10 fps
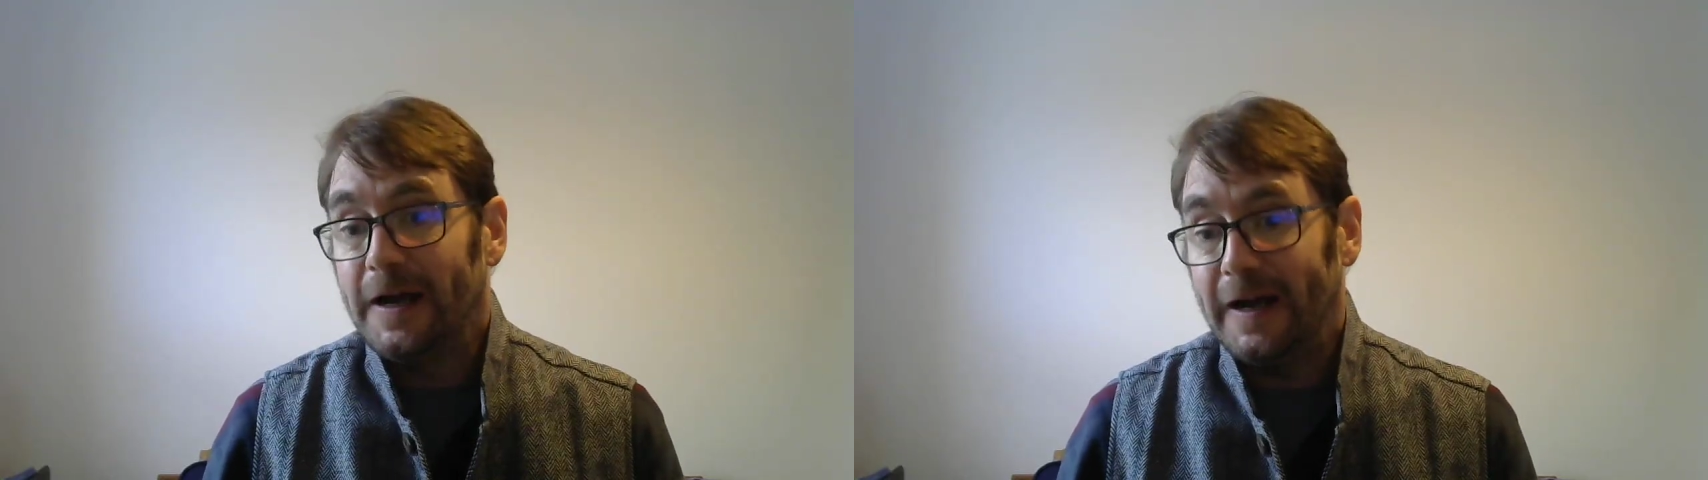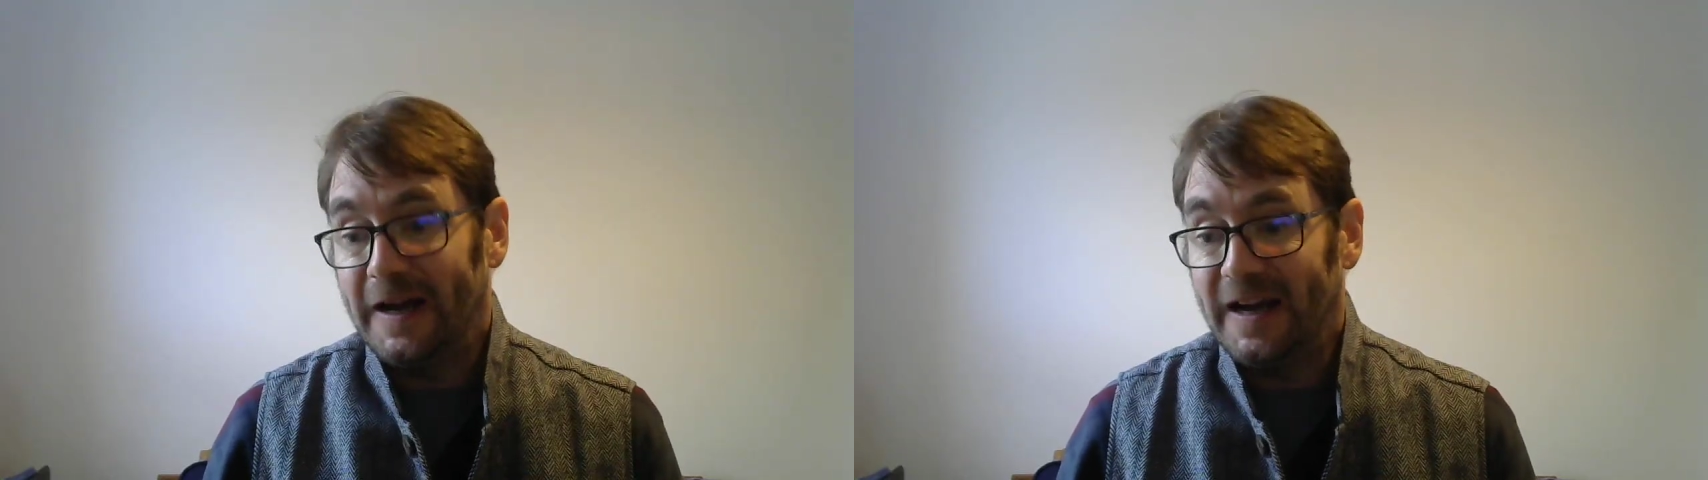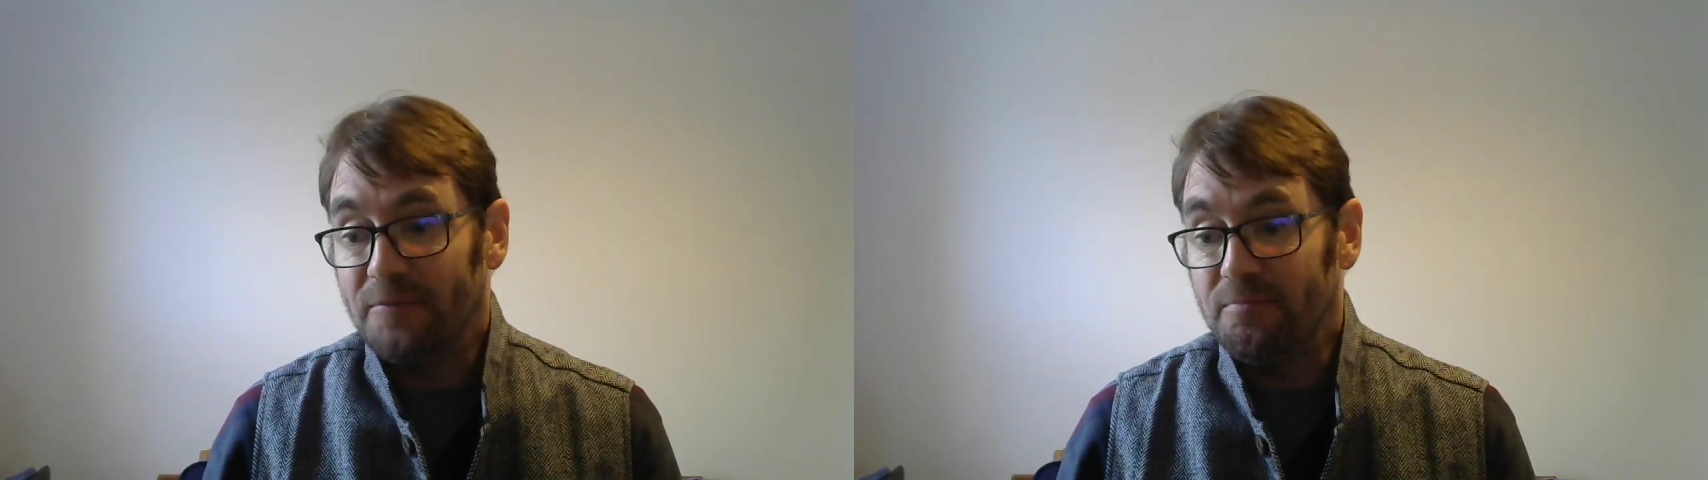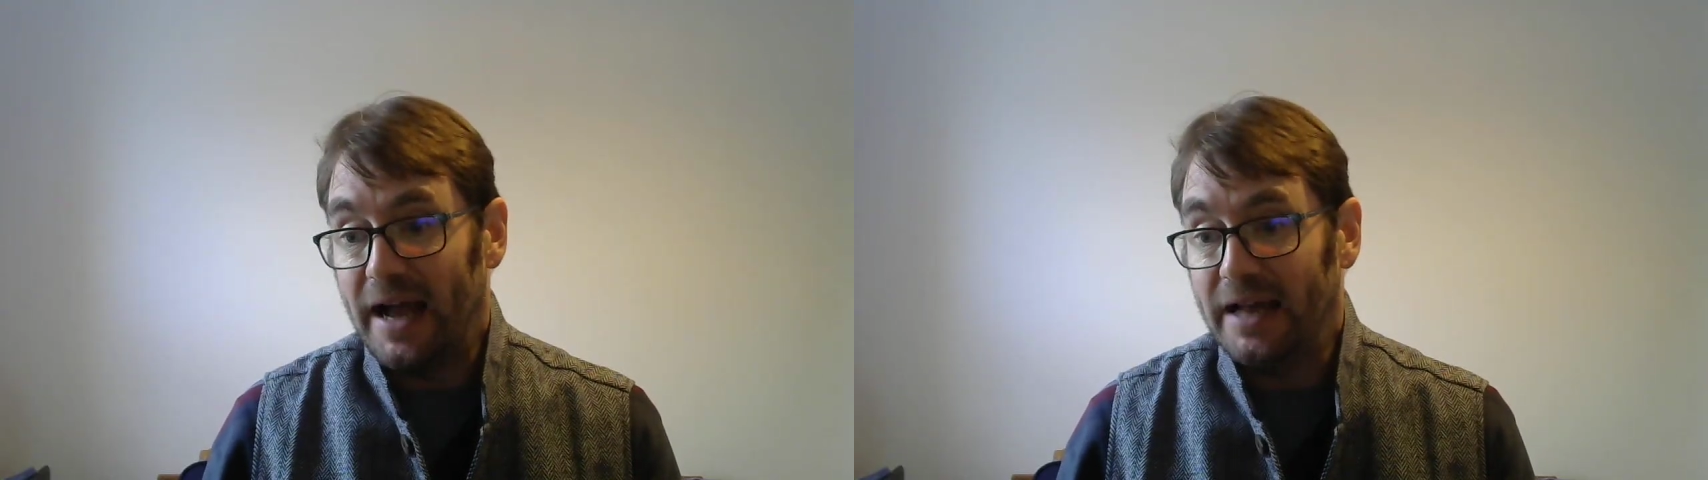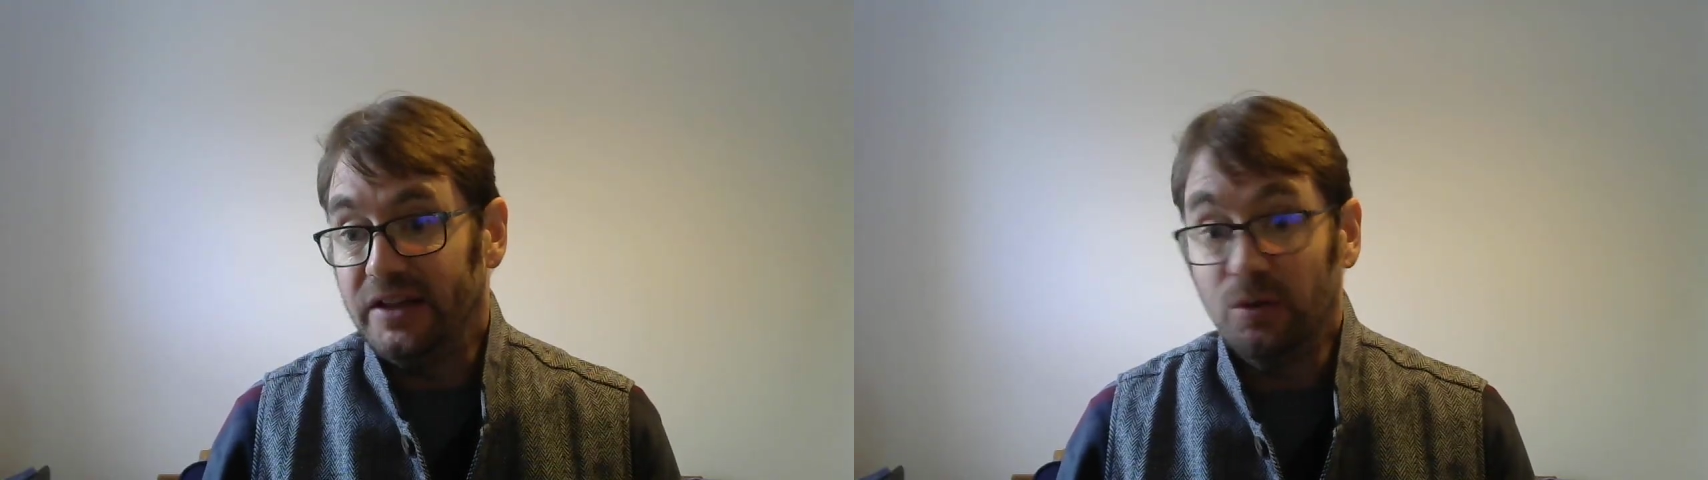
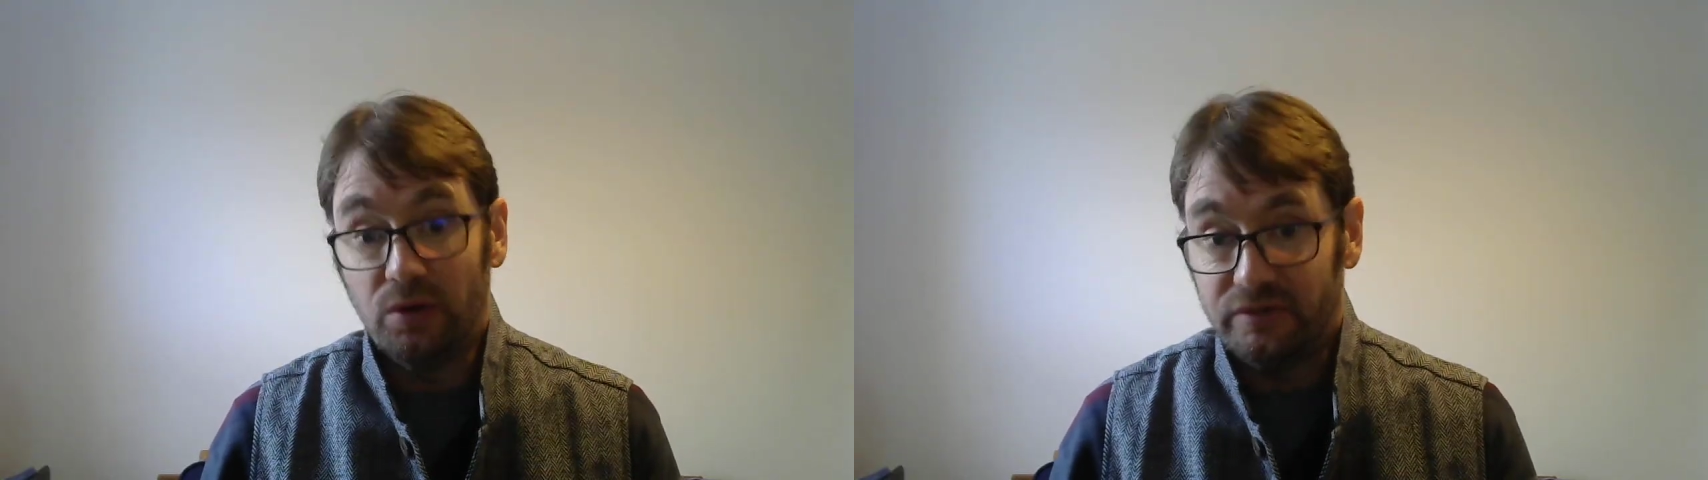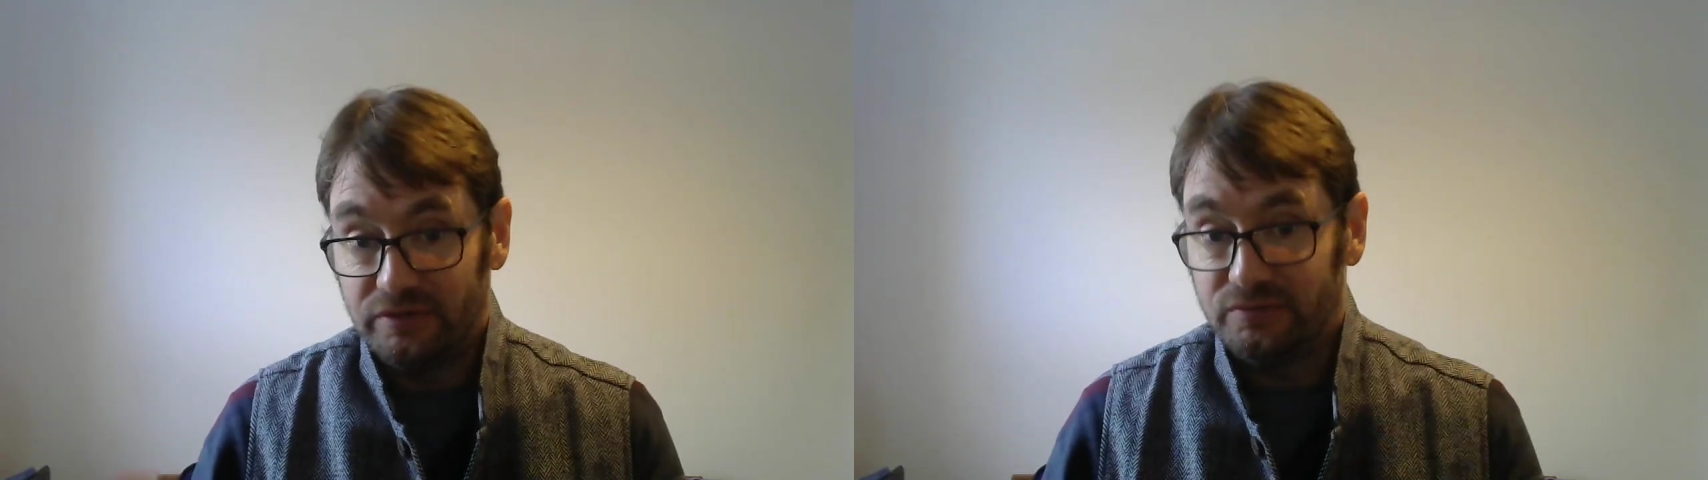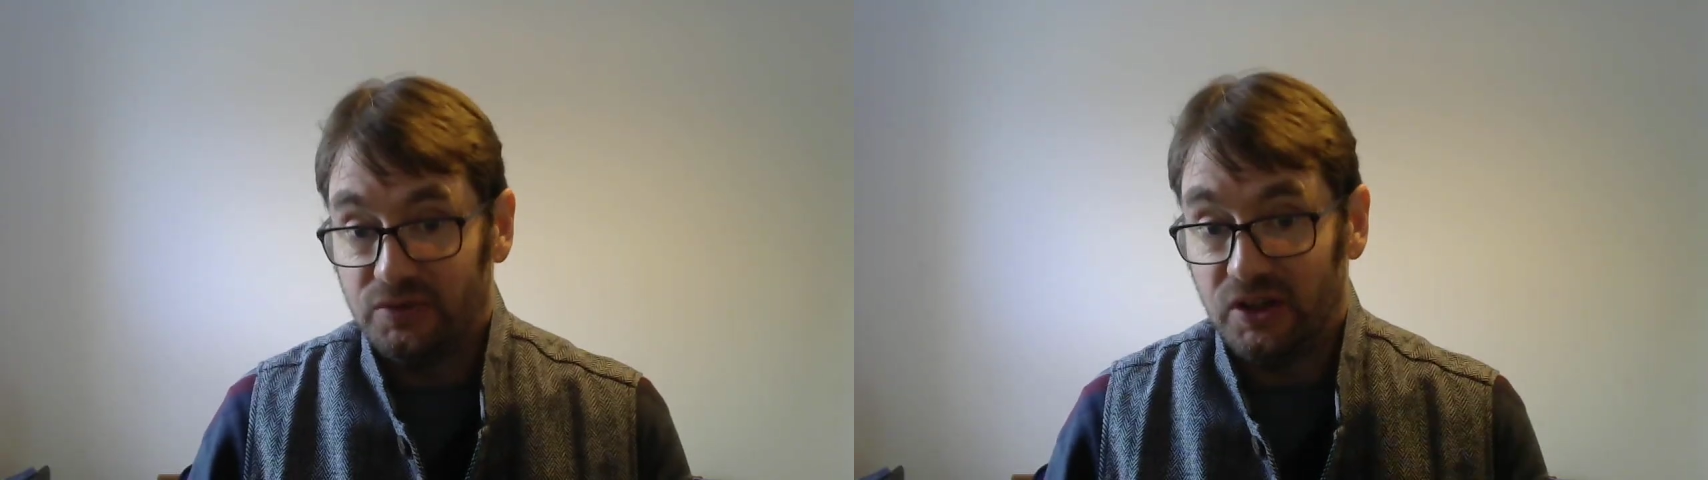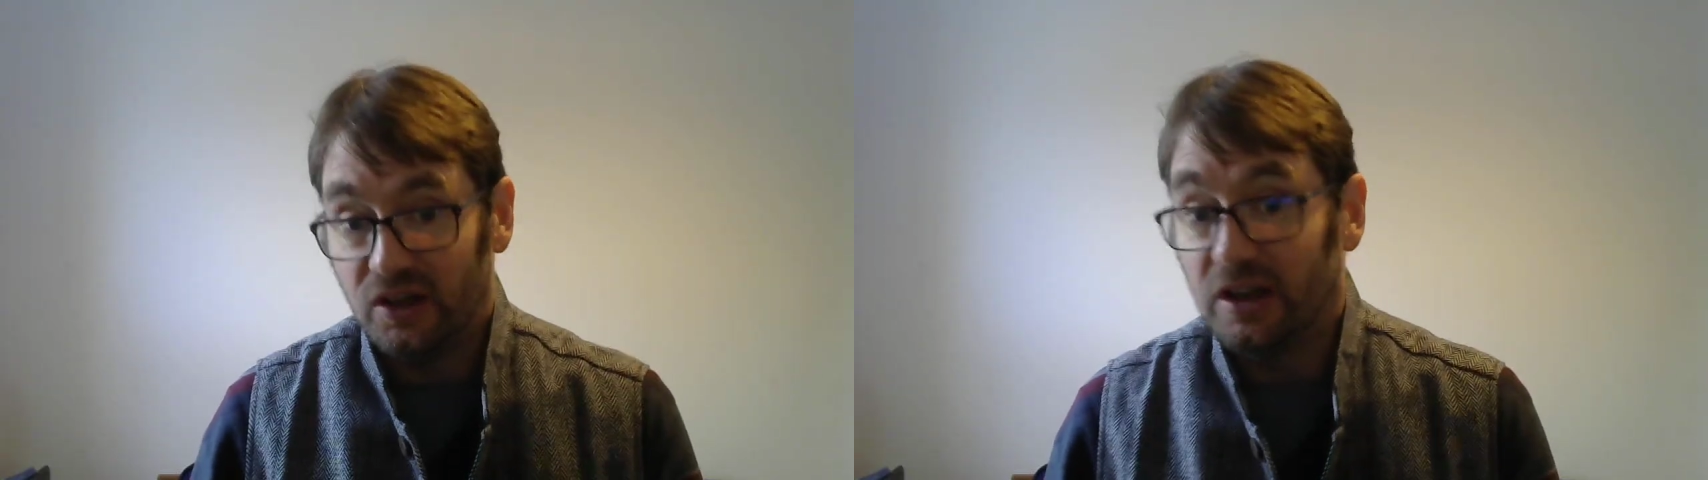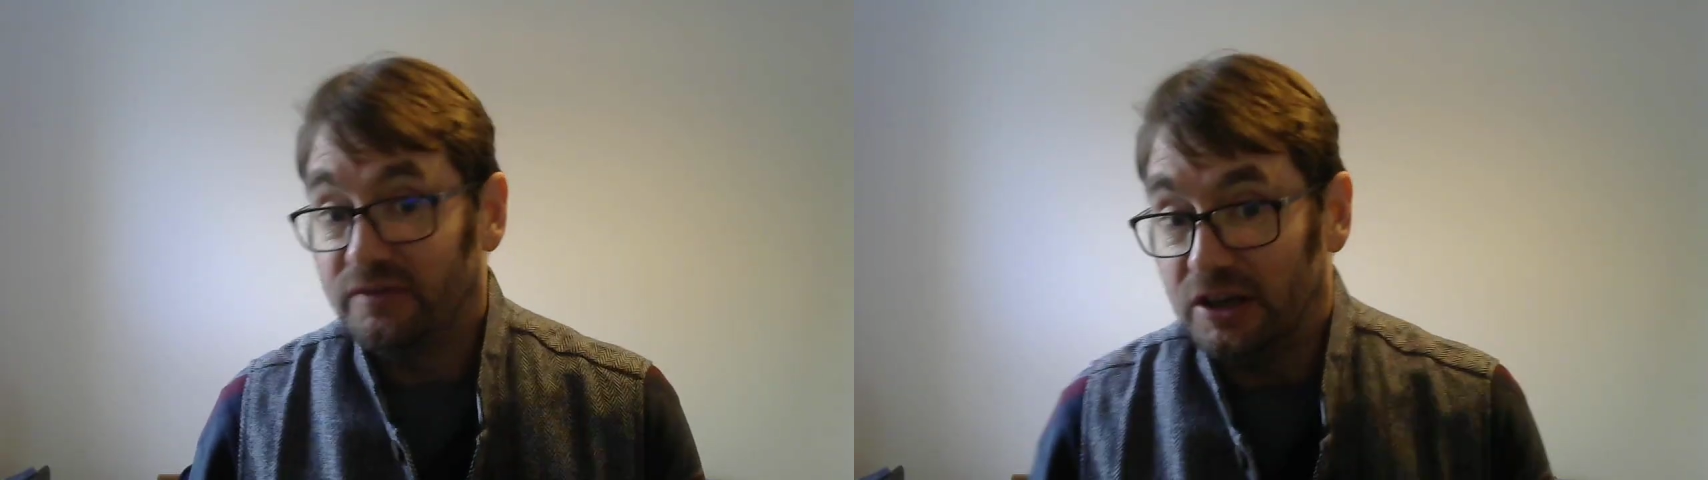And he would have
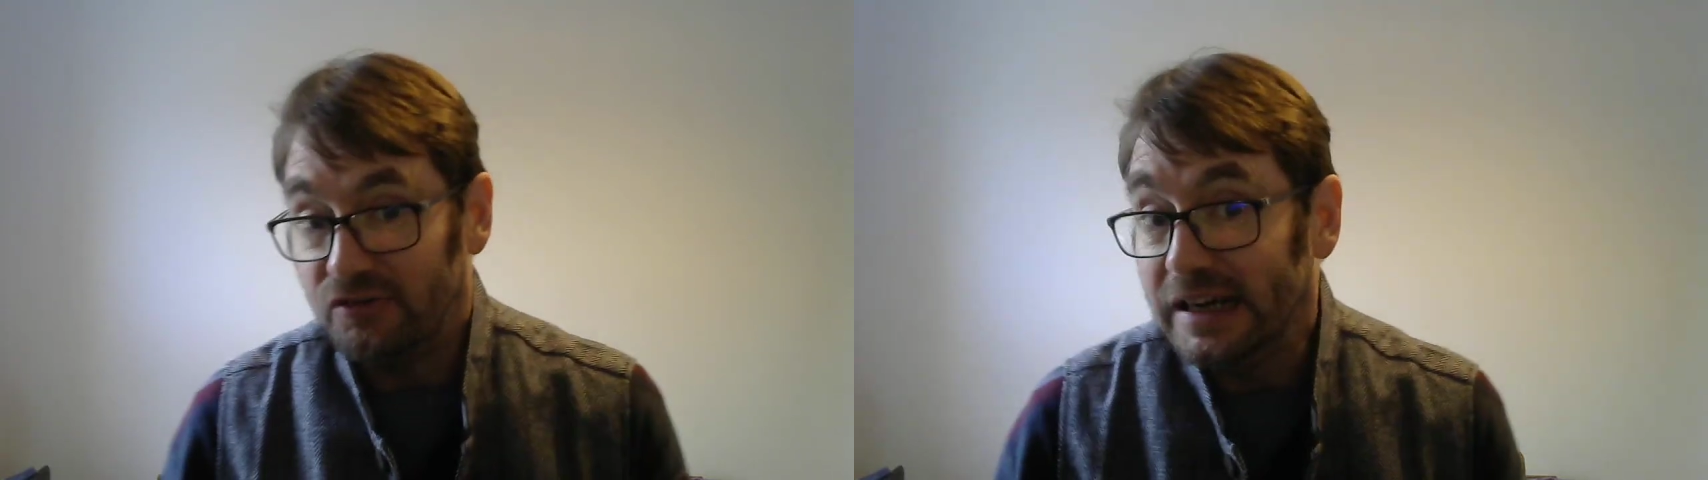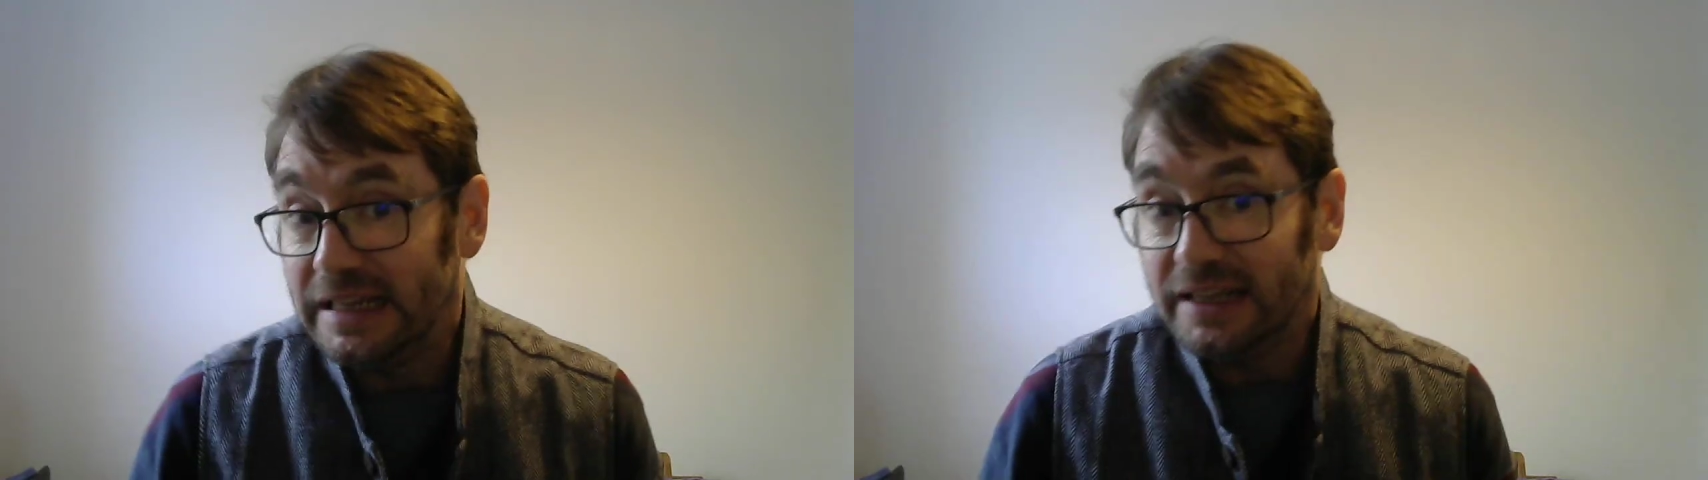deserved it, really,